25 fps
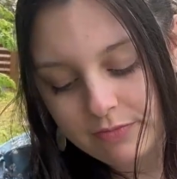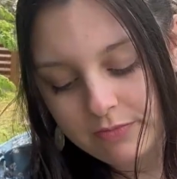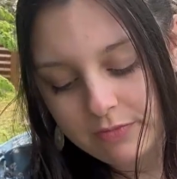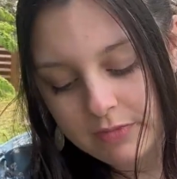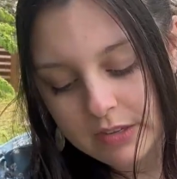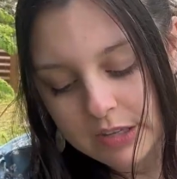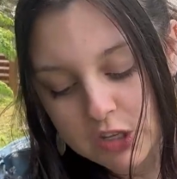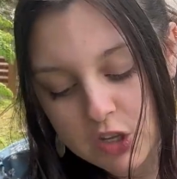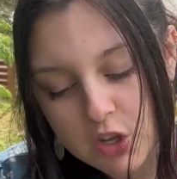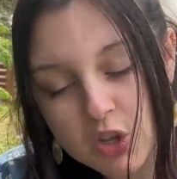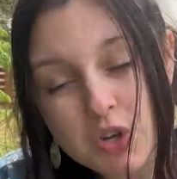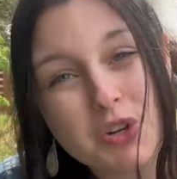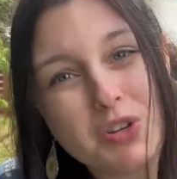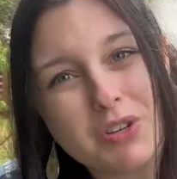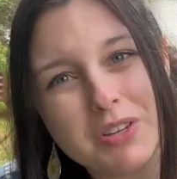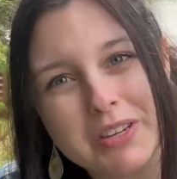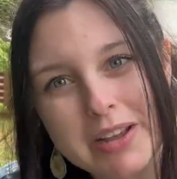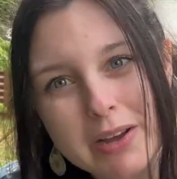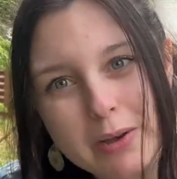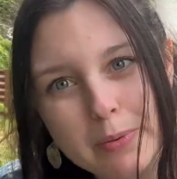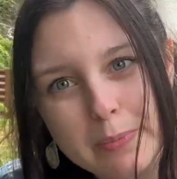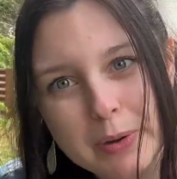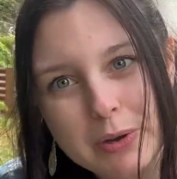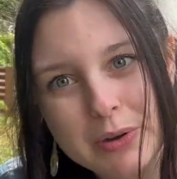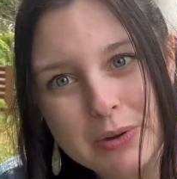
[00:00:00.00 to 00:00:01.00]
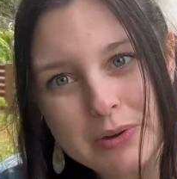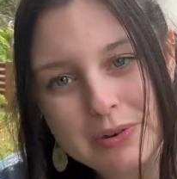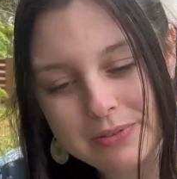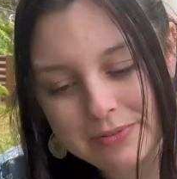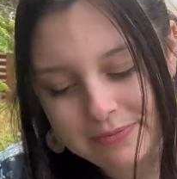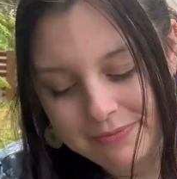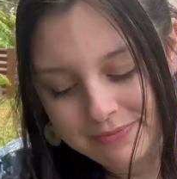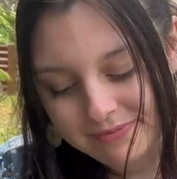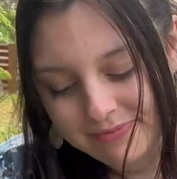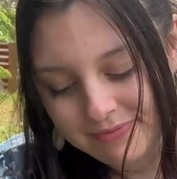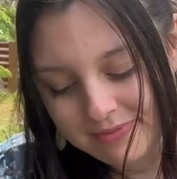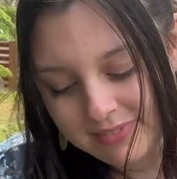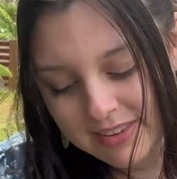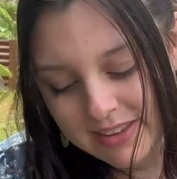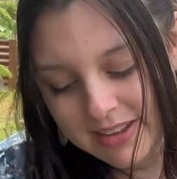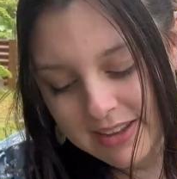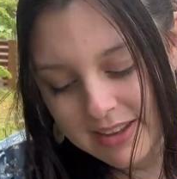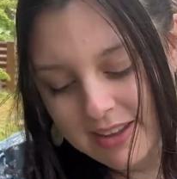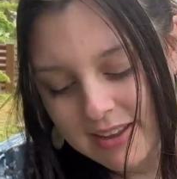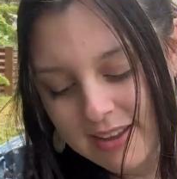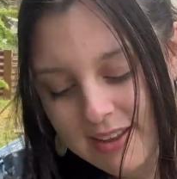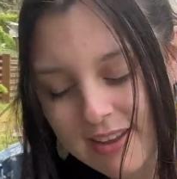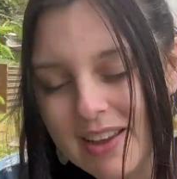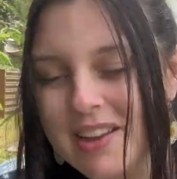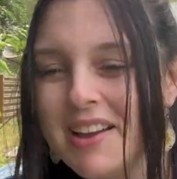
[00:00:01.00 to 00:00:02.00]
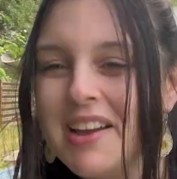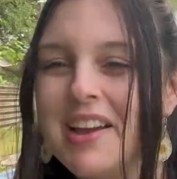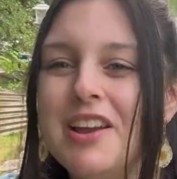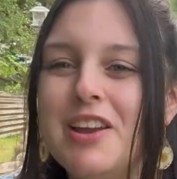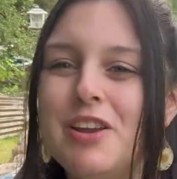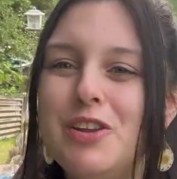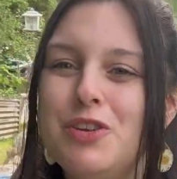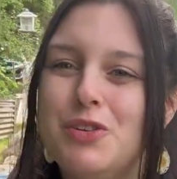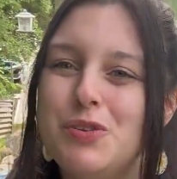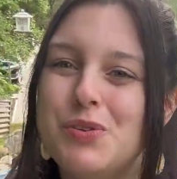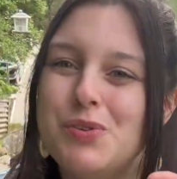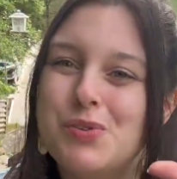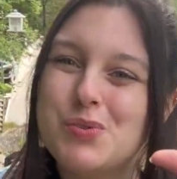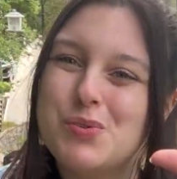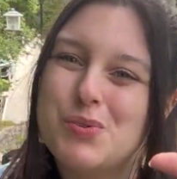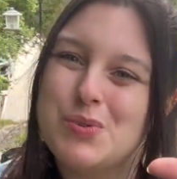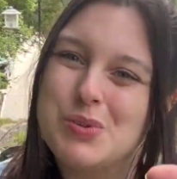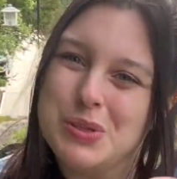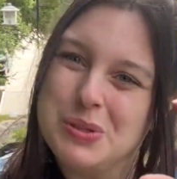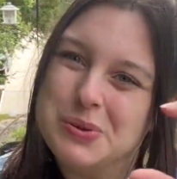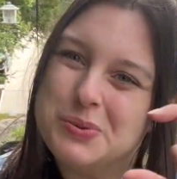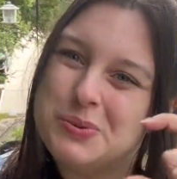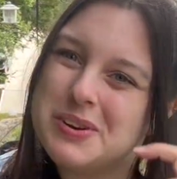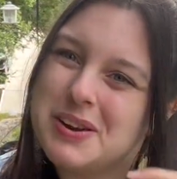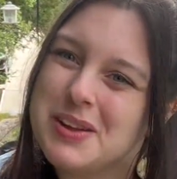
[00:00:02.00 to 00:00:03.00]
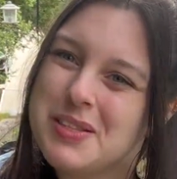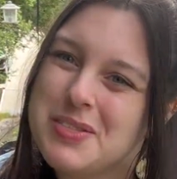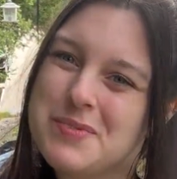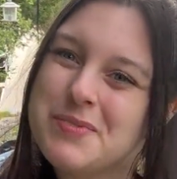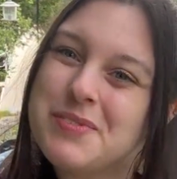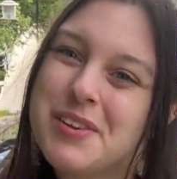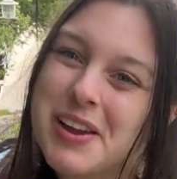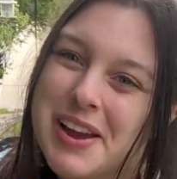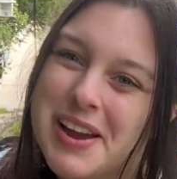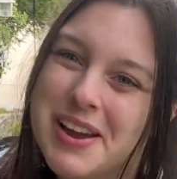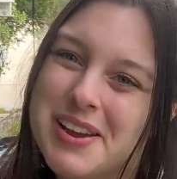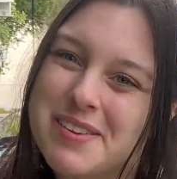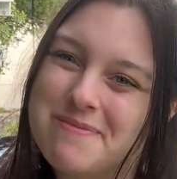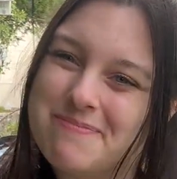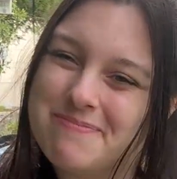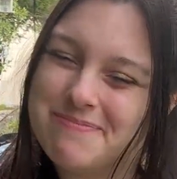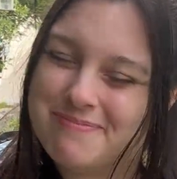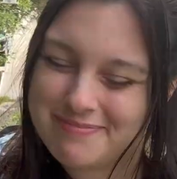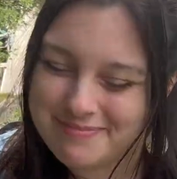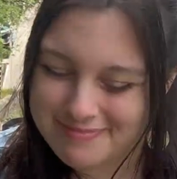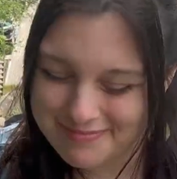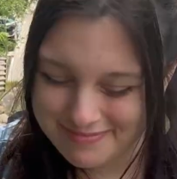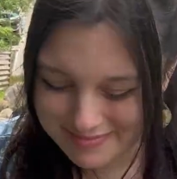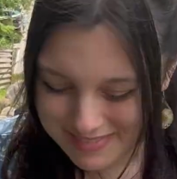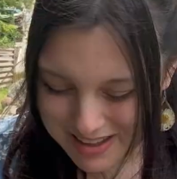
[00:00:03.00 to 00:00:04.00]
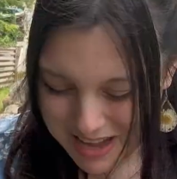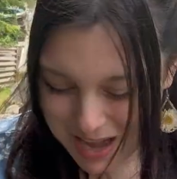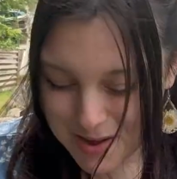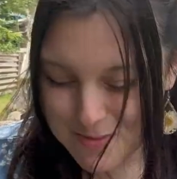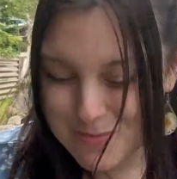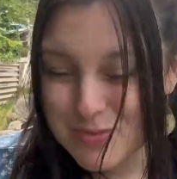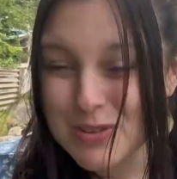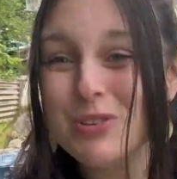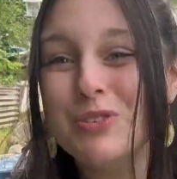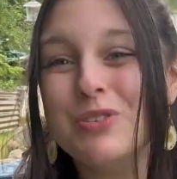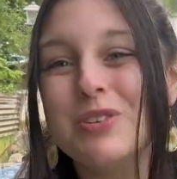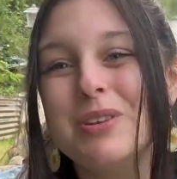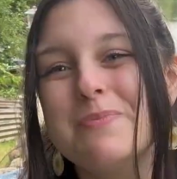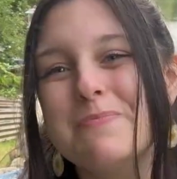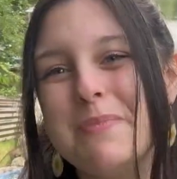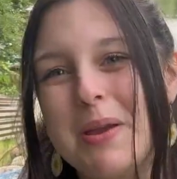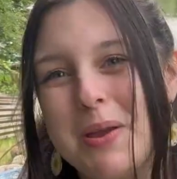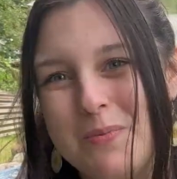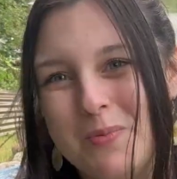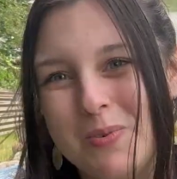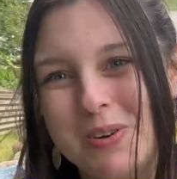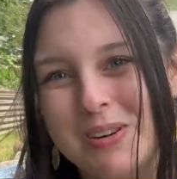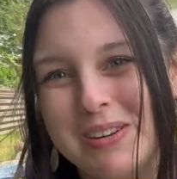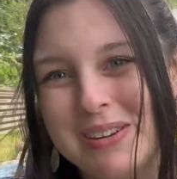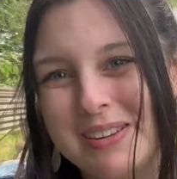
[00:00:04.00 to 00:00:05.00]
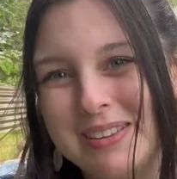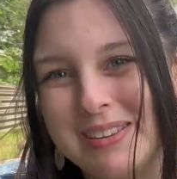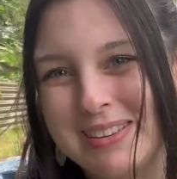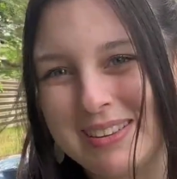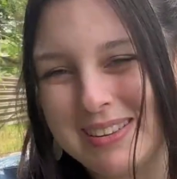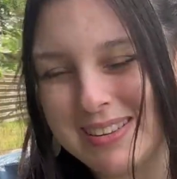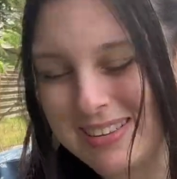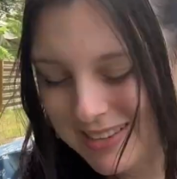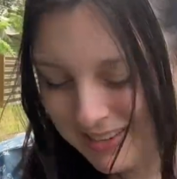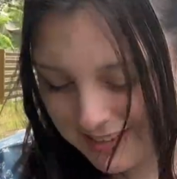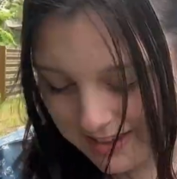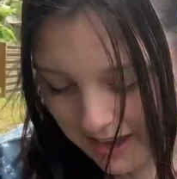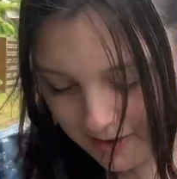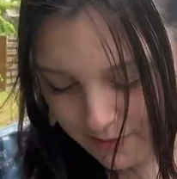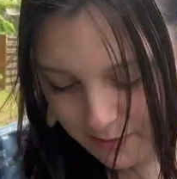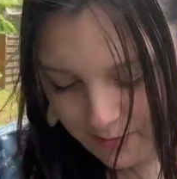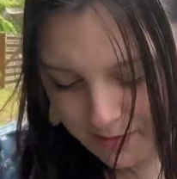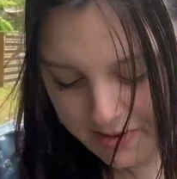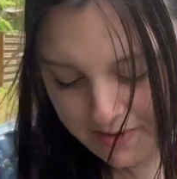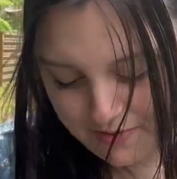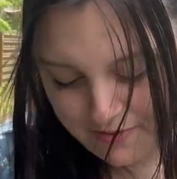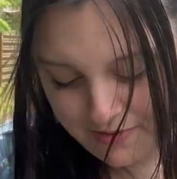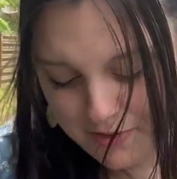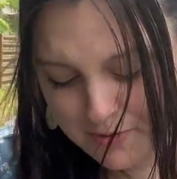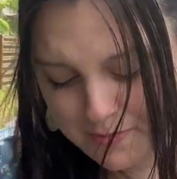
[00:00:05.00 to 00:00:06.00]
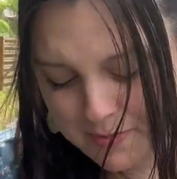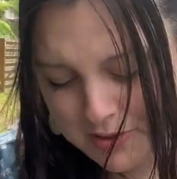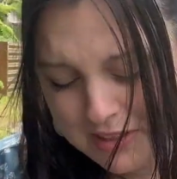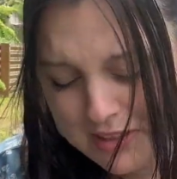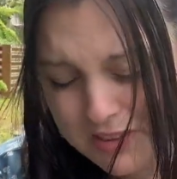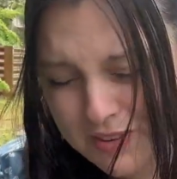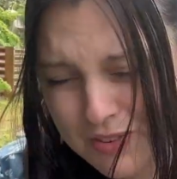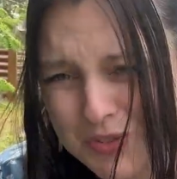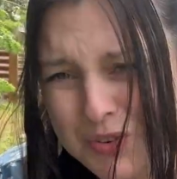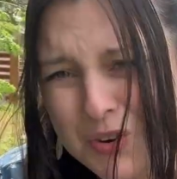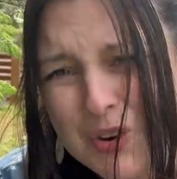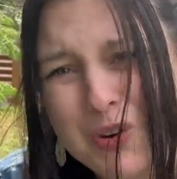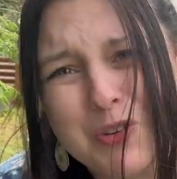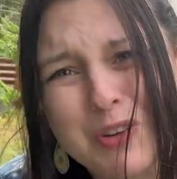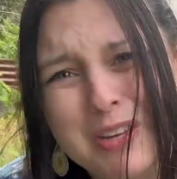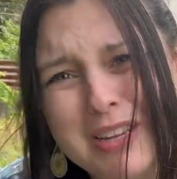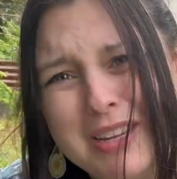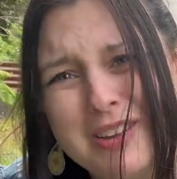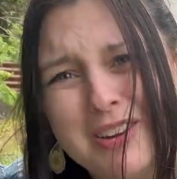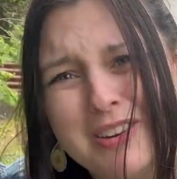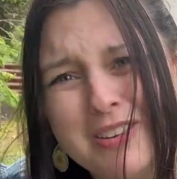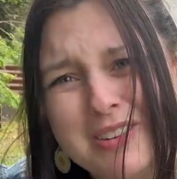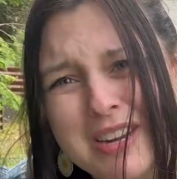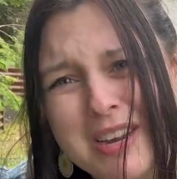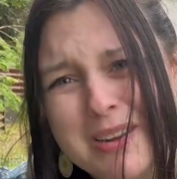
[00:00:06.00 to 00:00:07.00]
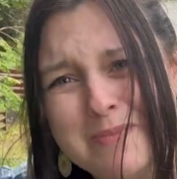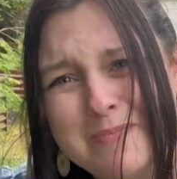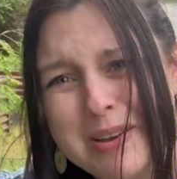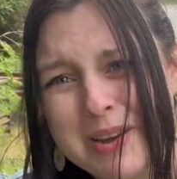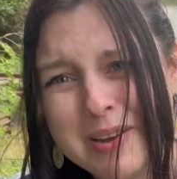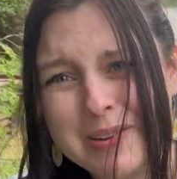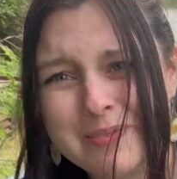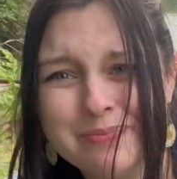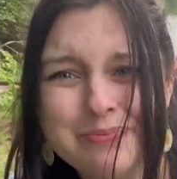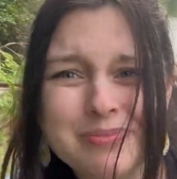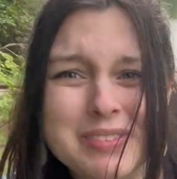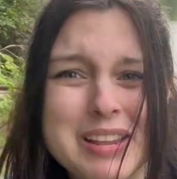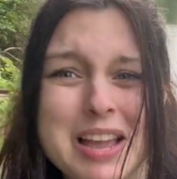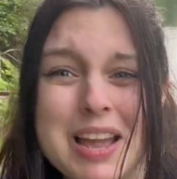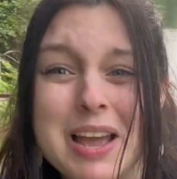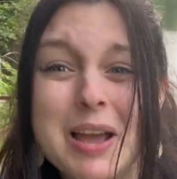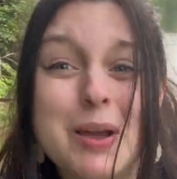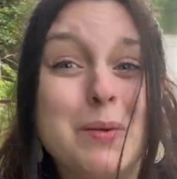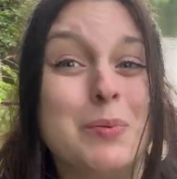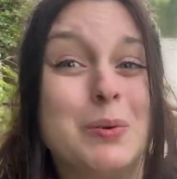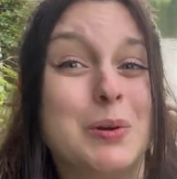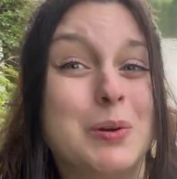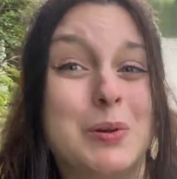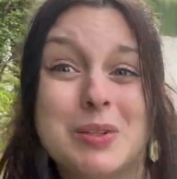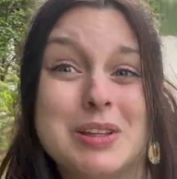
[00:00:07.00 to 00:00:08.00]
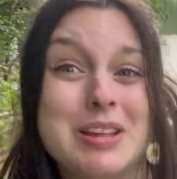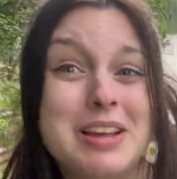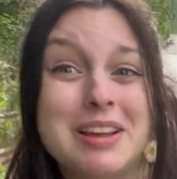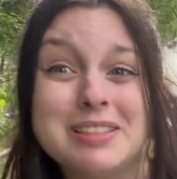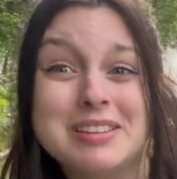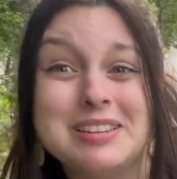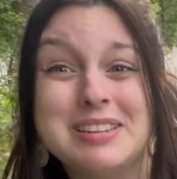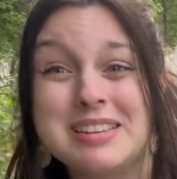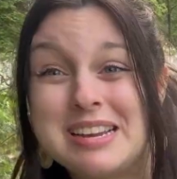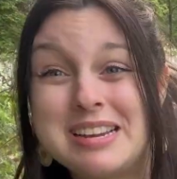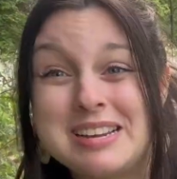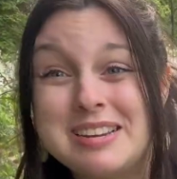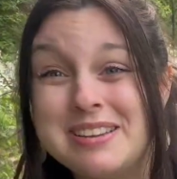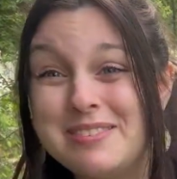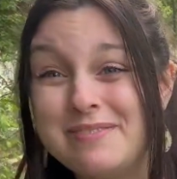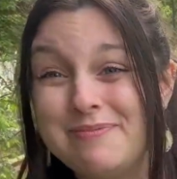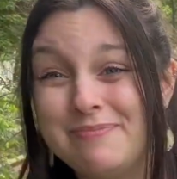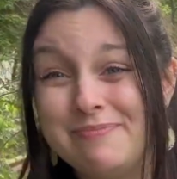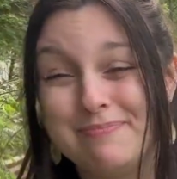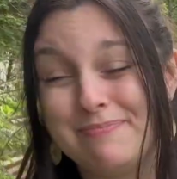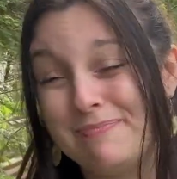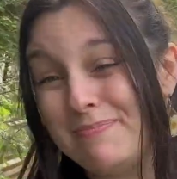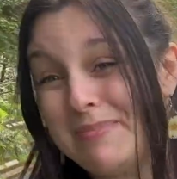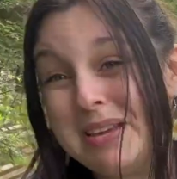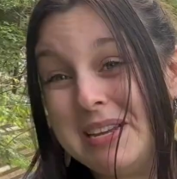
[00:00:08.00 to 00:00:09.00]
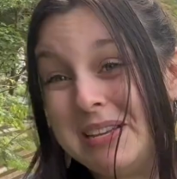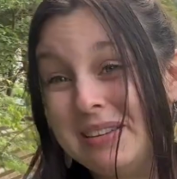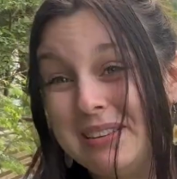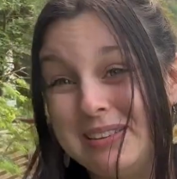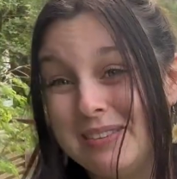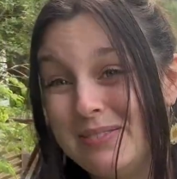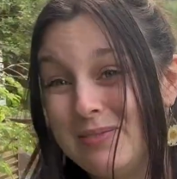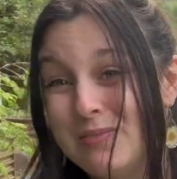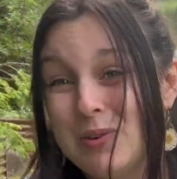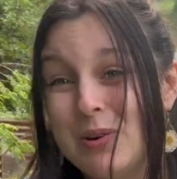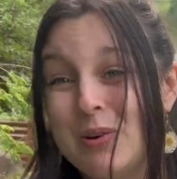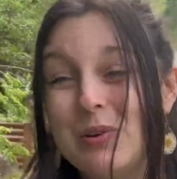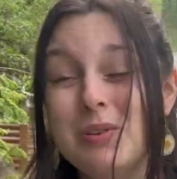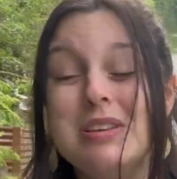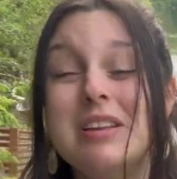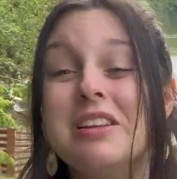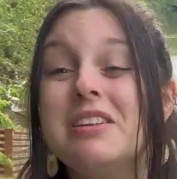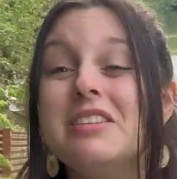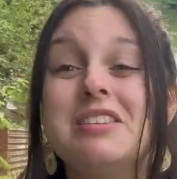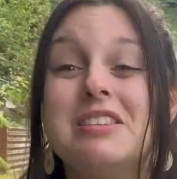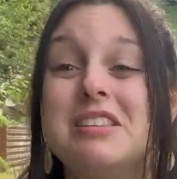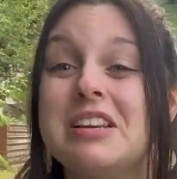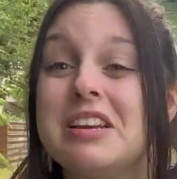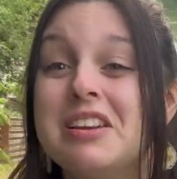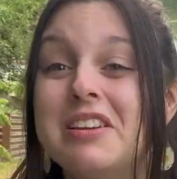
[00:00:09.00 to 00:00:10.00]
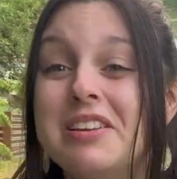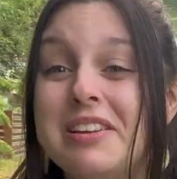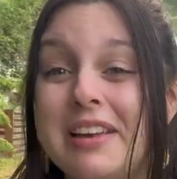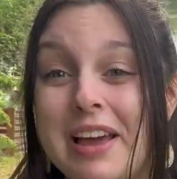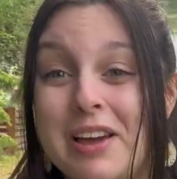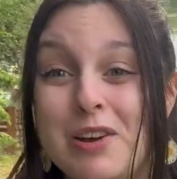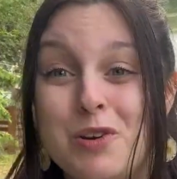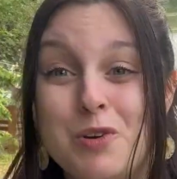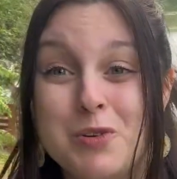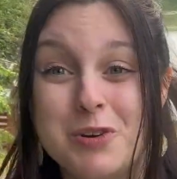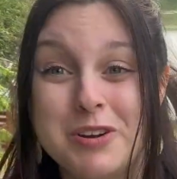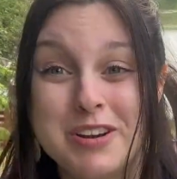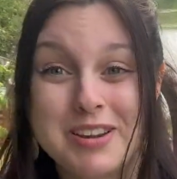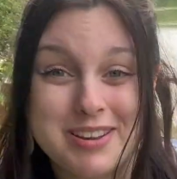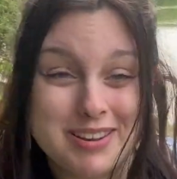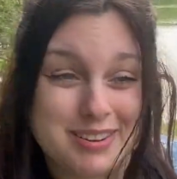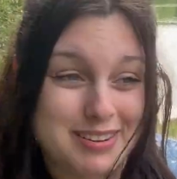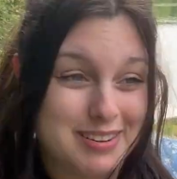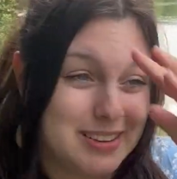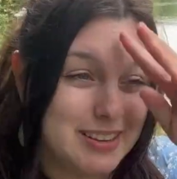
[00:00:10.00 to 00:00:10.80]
It's a little sailboat, and you glue it on the frame. I'm losing my words because I've been filming this for a really long time now. And we're only on the second piece. We're only on the second category.